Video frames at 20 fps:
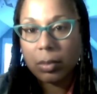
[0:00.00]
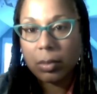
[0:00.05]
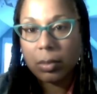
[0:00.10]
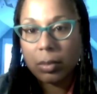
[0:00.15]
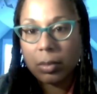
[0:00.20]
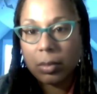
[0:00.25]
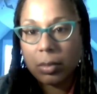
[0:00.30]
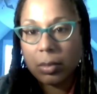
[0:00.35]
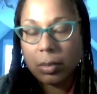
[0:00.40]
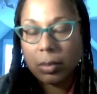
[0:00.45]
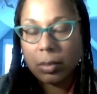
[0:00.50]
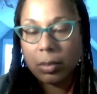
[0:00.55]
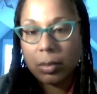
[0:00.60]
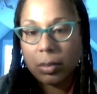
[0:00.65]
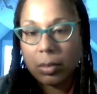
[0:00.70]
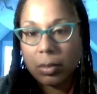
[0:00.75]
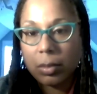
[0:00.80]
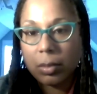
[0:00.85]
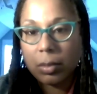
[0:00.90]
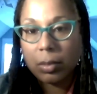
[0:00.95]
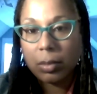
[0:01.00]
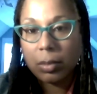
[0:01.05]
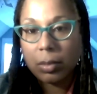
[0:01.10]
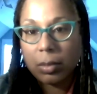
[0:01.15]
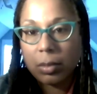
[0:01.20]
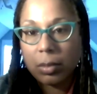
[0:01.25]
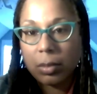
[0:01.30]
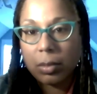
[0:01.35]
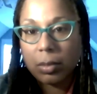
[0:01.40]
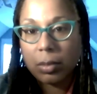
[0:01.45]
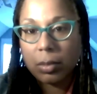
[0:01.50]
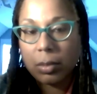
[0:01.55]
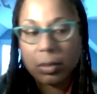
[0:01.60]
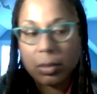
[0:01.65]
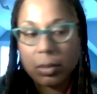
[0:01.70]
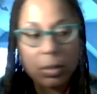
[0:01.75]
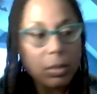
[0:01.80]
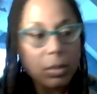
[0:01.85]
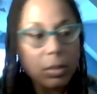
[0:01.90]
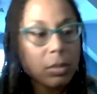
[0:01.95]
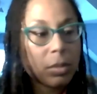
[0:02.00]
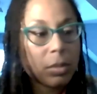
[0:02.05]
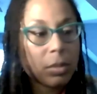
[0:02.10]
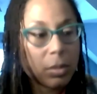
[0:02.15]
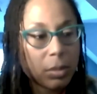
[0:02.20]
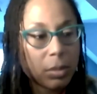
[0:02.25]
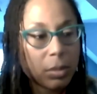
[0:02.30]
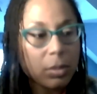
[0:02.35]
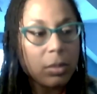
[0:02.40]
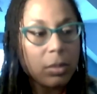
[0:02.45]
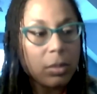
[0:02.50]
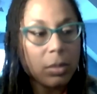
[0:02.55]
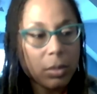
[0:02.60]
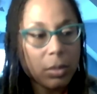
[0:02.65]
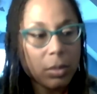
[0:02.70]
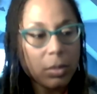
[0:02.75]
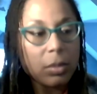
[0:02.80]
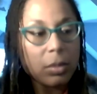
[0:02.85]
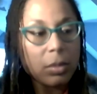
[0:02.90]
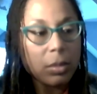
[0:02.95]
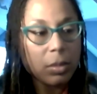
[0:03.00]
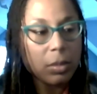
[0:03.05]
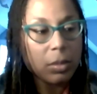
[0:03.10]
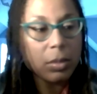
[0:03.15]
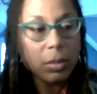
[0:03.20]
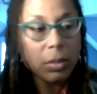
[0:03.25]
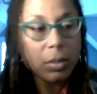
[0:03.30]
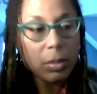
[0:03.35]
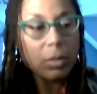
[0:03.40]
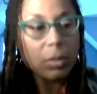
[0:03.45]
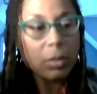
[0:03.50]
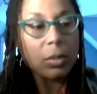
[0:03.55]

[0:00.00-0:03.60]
This person isn't speaking.